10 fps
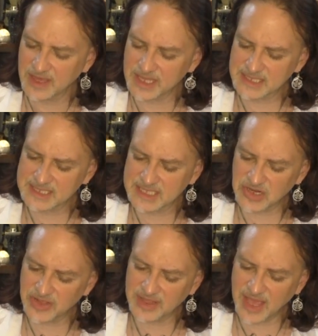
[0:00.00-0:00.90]

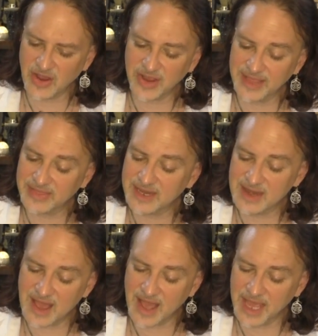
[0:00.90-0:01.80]
considering they are in the
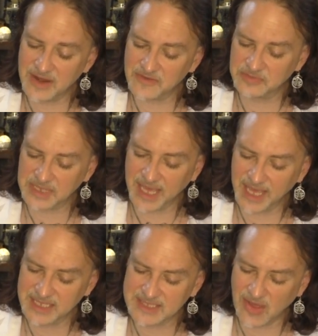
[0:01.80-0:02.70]
Nine of
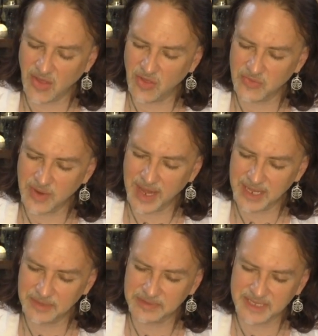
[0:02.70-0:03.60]
Blades already?